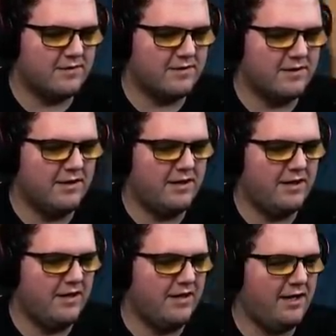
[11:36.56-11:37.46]

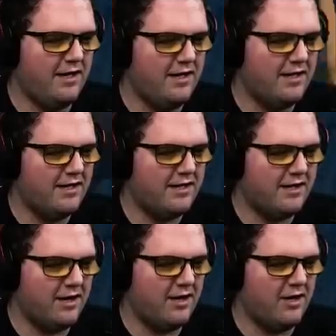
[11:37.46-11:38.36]

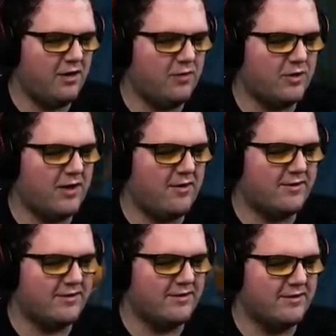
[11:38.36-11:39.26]
Oh, we're grounded.
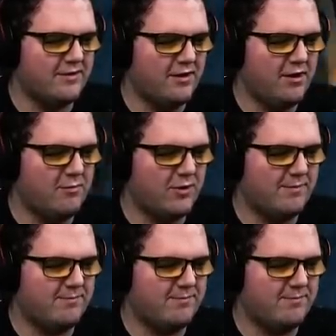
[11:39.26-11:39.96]
Oh, boy.